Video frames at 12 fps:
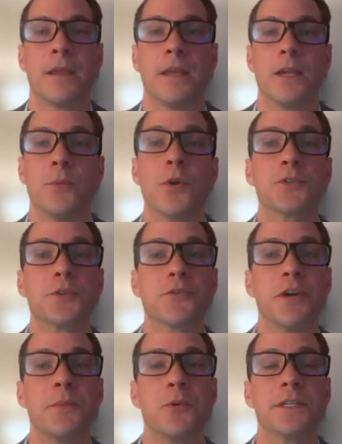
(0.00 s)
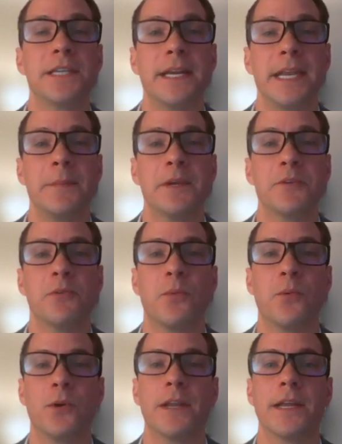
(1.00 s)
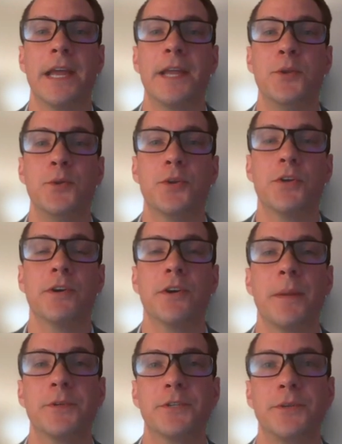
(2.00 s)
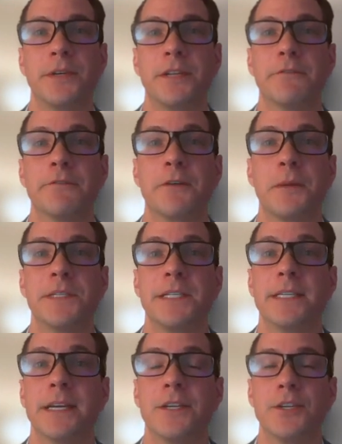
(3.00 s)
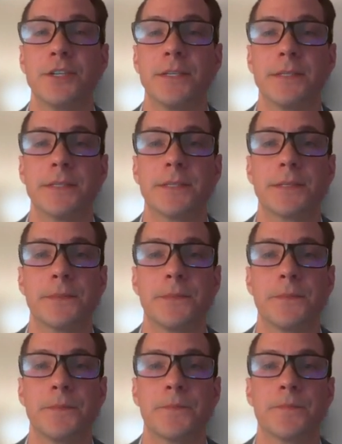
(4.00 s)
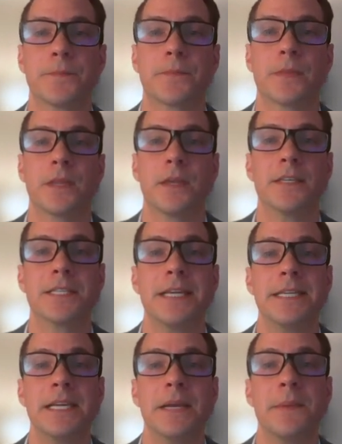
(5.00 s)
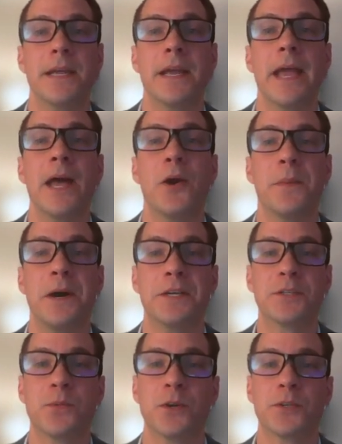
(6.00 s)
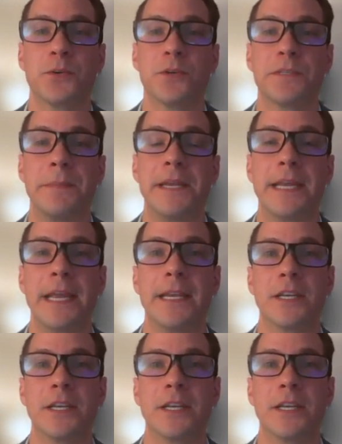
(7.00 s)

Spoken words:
It would also create a more dynamic, rewarding, and new career opportunity for pharmacy technicians. This idea may help us work towards mitigating the